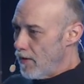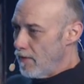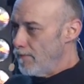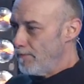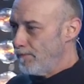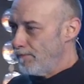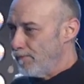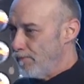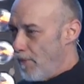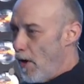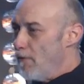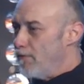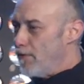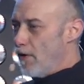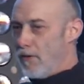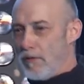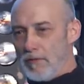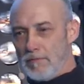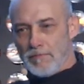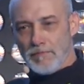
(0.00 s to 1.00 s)
Volvo,
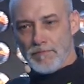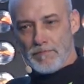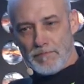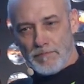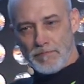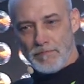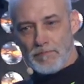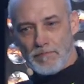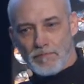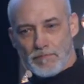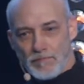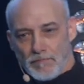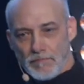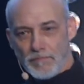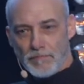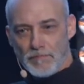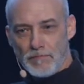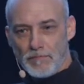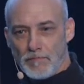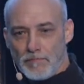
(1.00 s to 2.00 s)

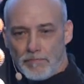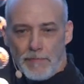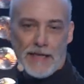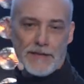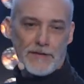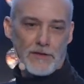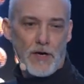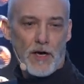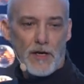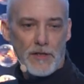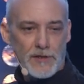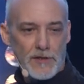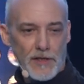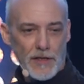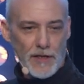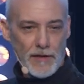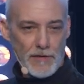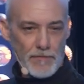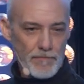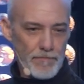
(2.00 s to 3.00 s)
back to cars again.
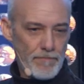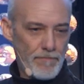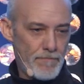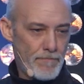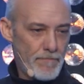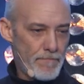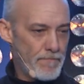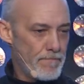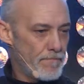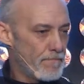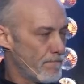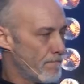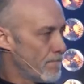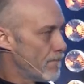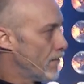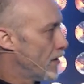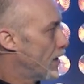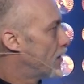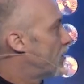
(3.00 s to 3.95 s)
This is an